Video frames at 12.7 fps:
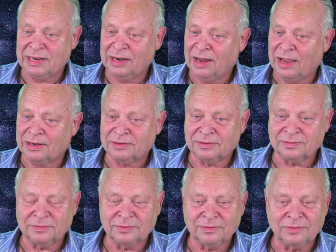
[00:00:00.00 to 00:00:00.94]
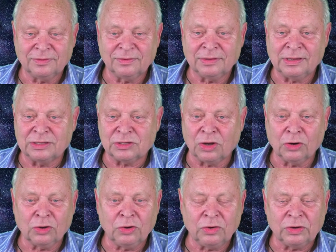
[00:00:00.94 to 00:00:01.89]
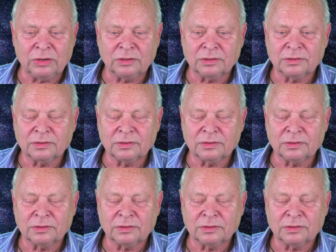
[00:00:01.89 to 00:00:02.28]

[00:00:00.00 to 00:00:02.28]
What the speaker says: daylight. It's all good.